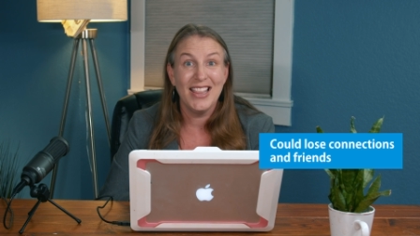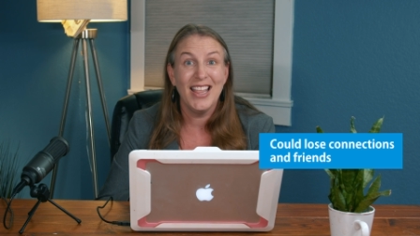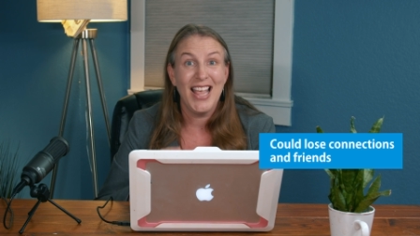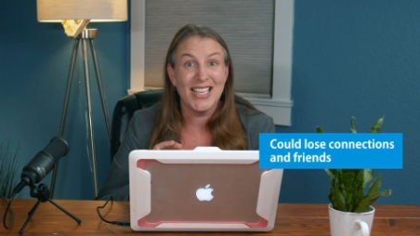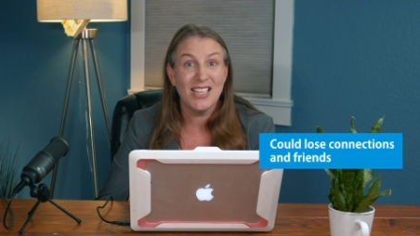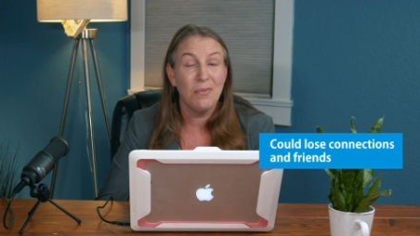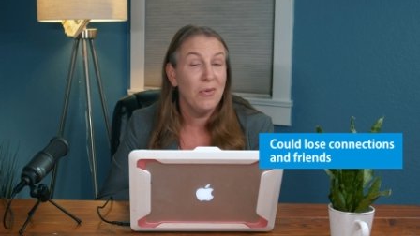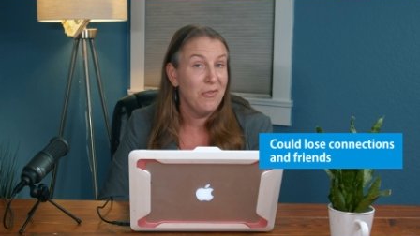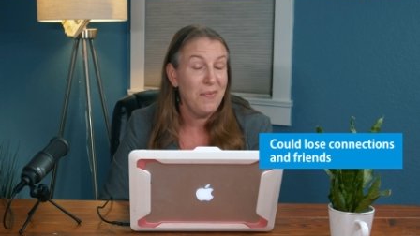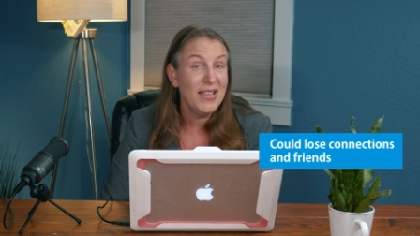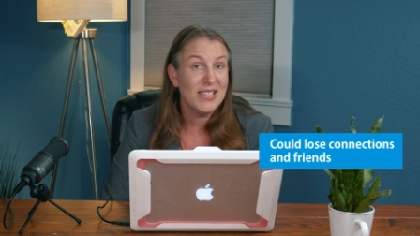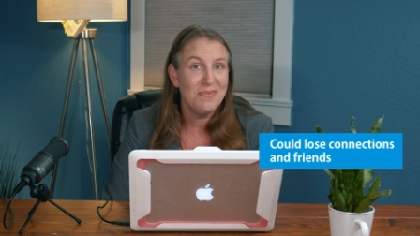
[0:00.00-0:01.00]
in the last couple of
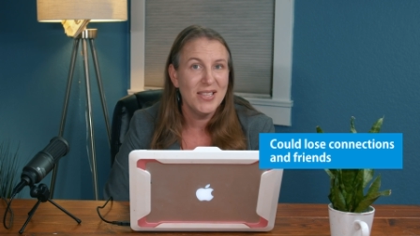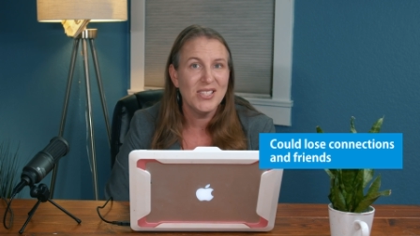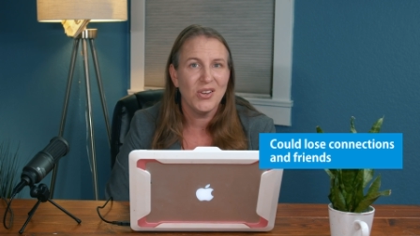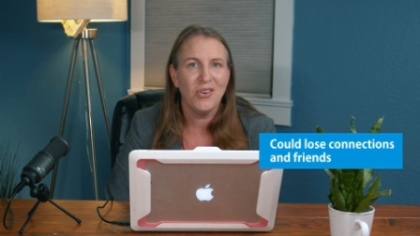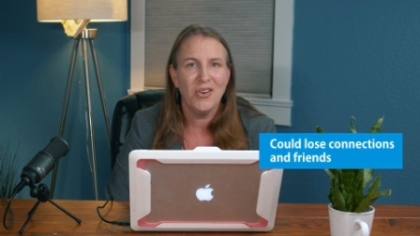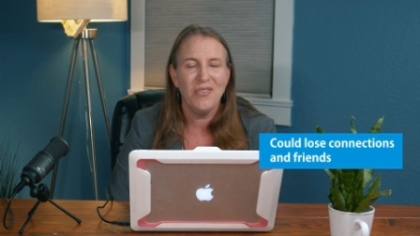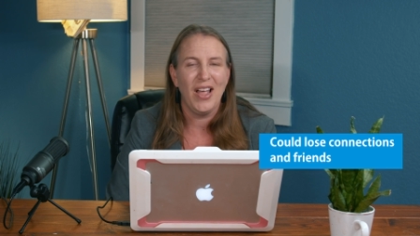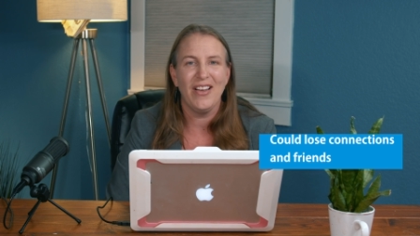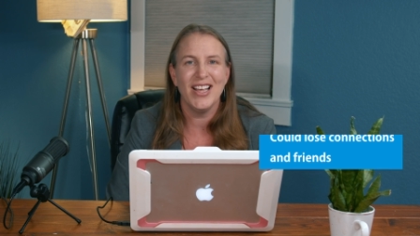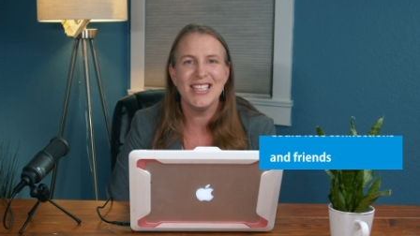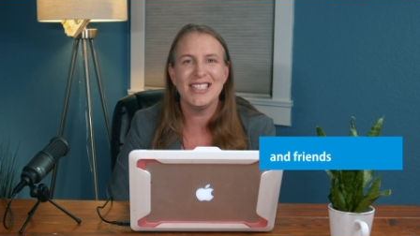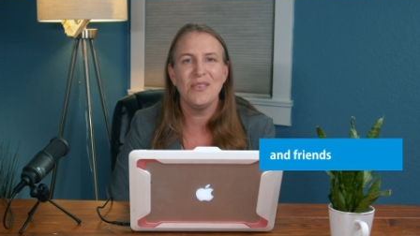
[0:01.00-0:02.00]
months amidst
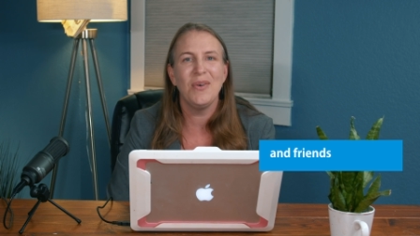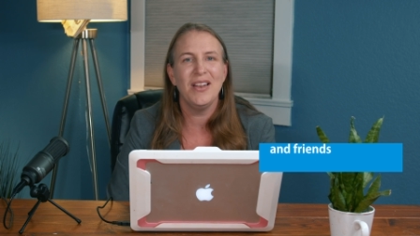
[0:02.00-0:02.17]
coronavirus,